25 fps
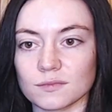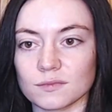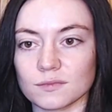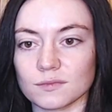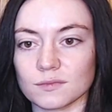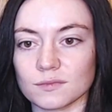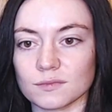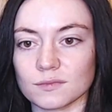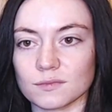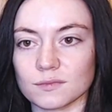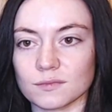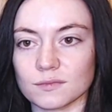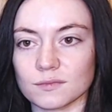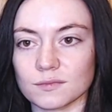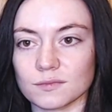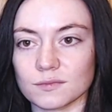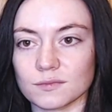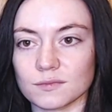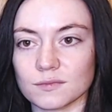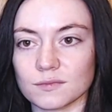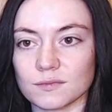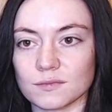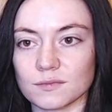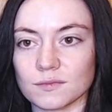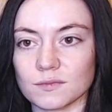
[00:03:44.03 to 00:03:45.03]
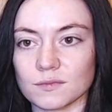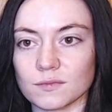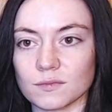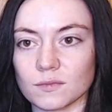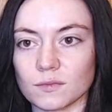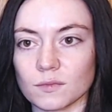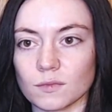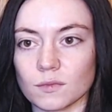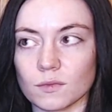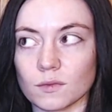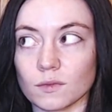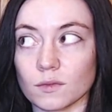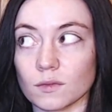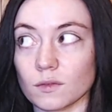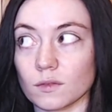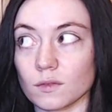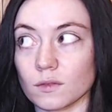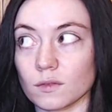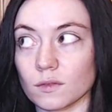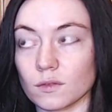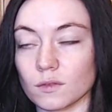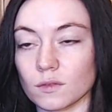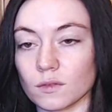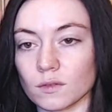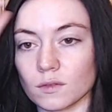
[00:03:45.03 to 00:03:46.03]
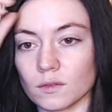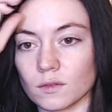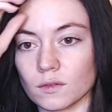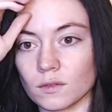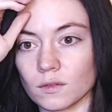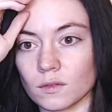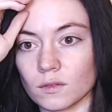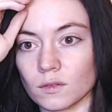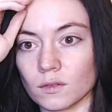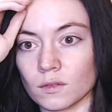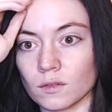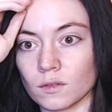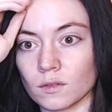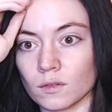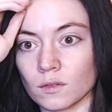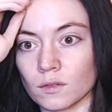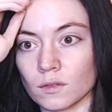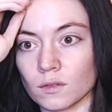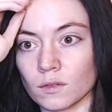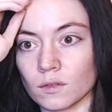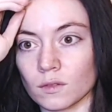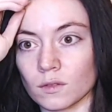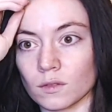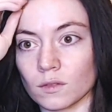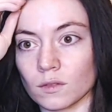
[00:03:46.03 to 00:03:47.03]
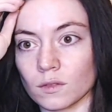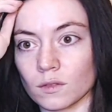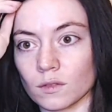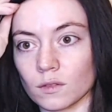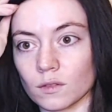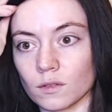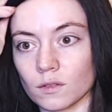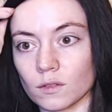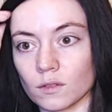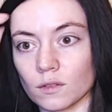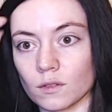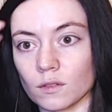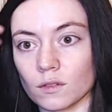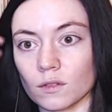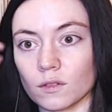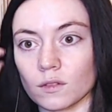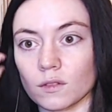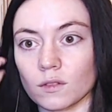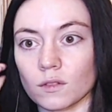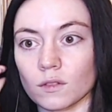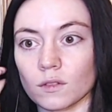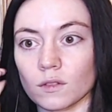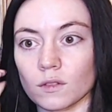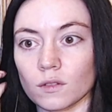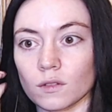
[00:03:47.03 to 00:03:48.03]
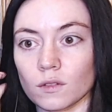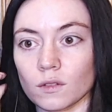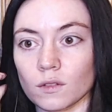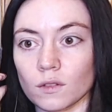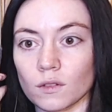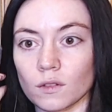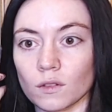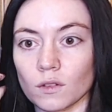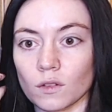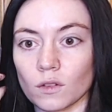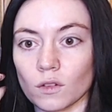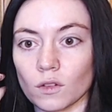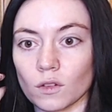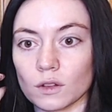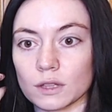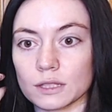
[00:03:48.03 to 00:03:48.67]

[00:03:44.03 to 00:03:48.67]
(silence)